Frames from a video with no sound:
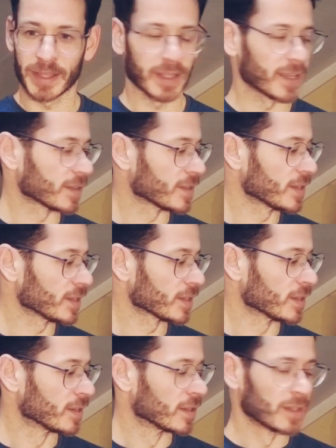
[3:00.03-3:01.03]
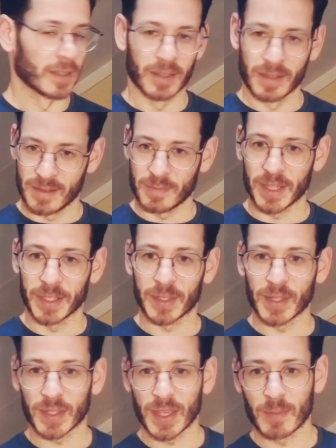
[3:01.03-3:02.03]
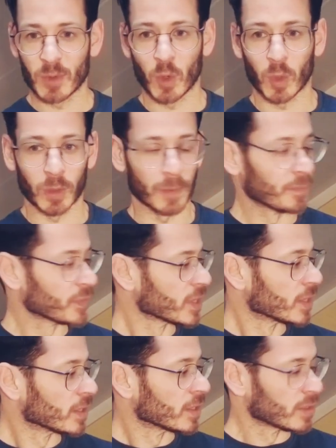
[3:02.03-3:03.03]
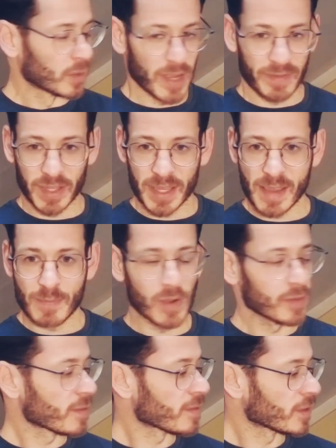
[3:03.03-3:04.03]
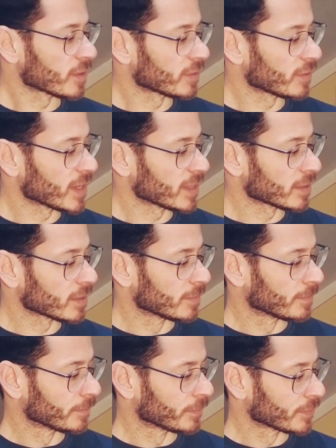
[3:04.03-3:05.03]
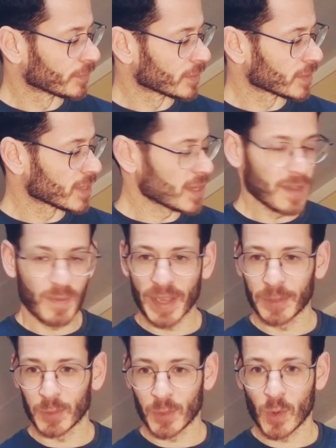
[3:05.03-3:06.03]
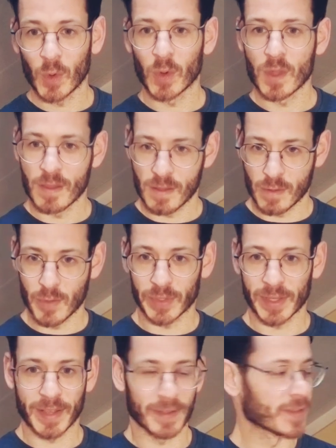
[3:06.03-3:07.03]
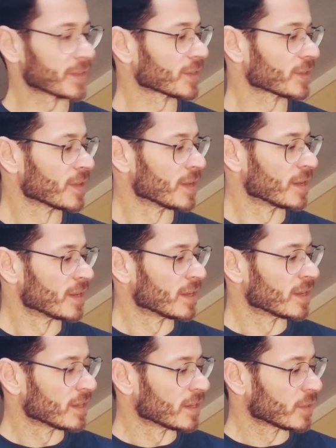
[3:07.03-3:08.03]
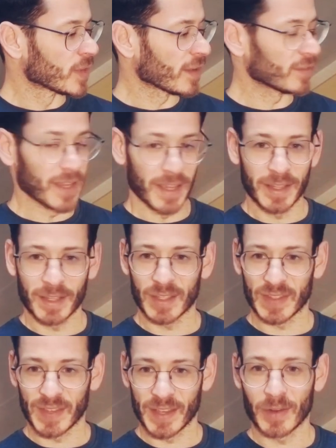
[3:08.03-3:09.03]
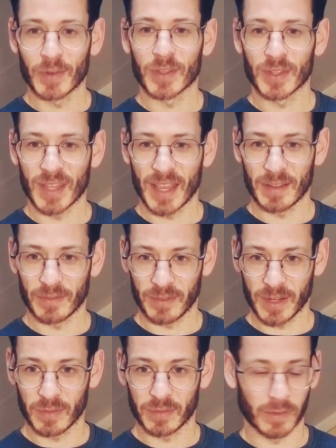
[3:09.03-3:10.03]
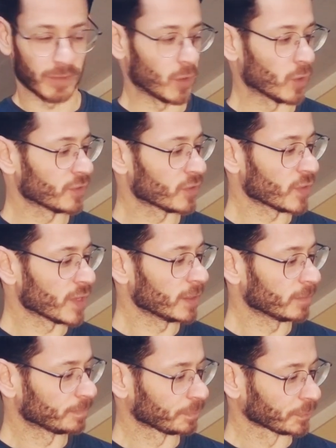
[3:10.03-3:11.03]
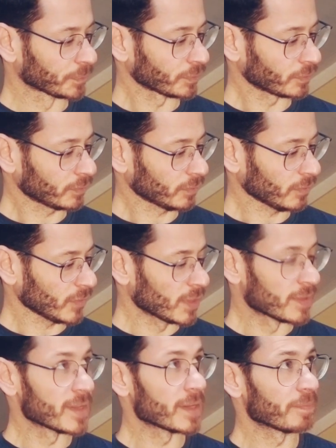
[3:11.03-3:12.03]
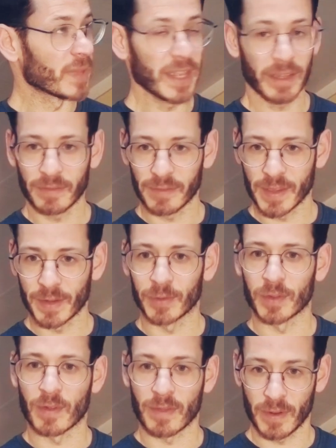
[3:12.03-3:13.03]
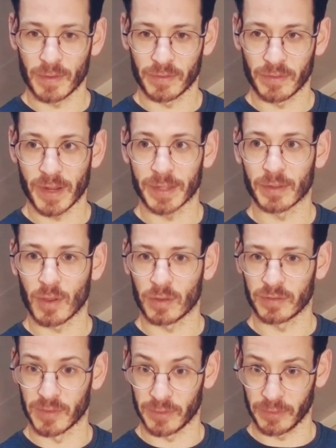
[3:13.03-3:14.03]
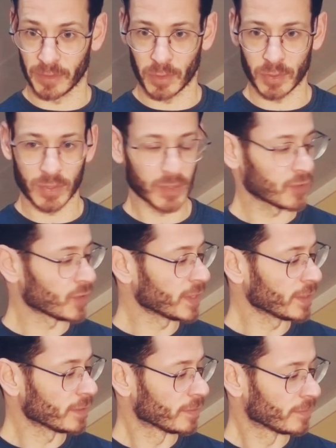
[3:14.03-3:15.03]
like this, but it's the same chord. We have the capo on the 3rd fret. The E minor chord looks like this. We have the index finger on the 2nd fret of the 4th string, the pinky finger on the 3rd fret of the 1st string,